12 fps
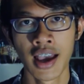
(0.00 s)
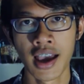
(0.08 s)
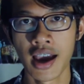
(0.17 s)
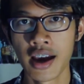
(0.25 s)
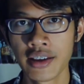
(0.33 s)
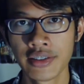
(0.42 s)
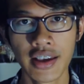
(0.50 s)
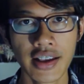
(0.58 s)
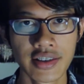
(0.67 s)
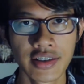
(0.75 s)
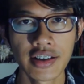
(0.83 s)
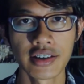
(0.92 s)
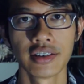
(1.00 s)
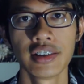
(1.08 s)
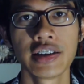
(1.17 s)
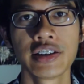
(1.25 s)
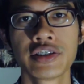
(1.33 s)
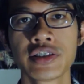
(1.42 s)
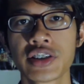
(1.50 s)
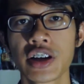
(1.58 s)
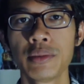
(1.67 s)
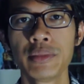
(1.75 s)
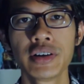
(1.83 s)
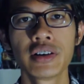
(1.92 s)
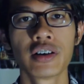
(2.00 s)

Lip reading: And that's it, ladies and gentlemen,